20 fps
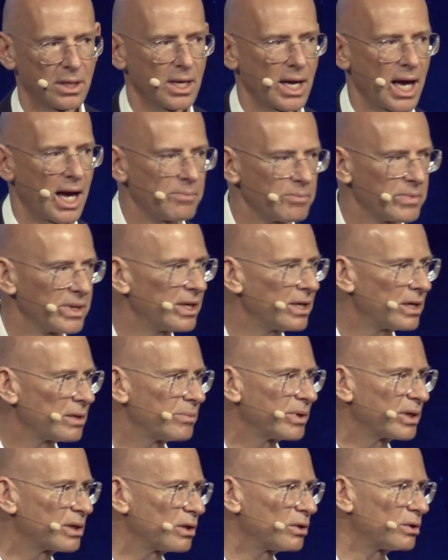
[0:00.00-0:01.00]
I'm here
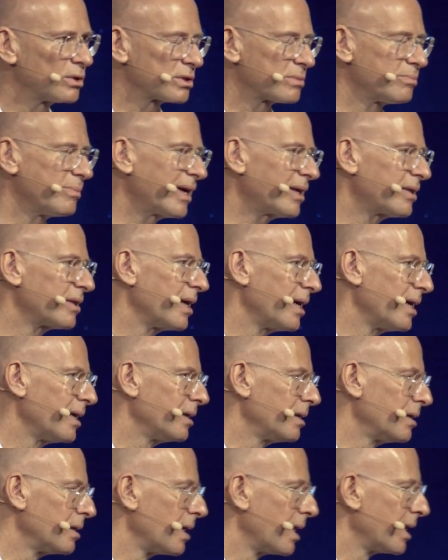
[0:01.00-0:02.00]
because back
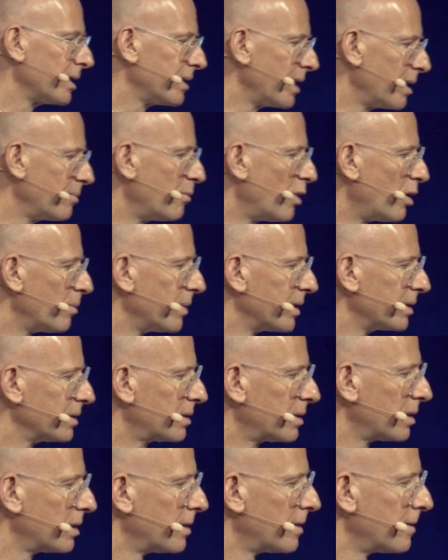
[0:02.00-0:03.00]
then, at that moment,
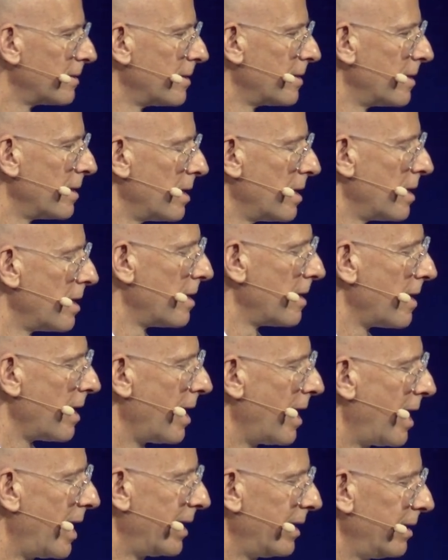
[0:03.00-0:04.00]

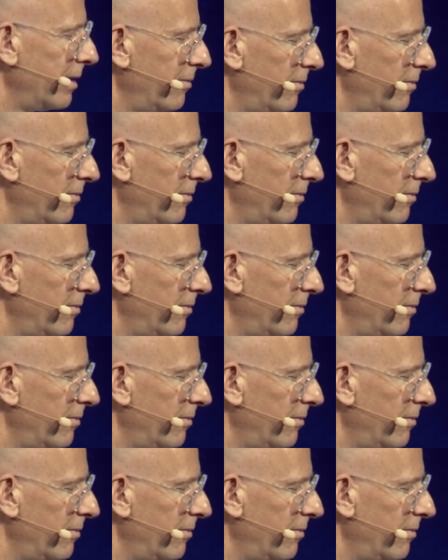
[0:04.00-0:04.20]
I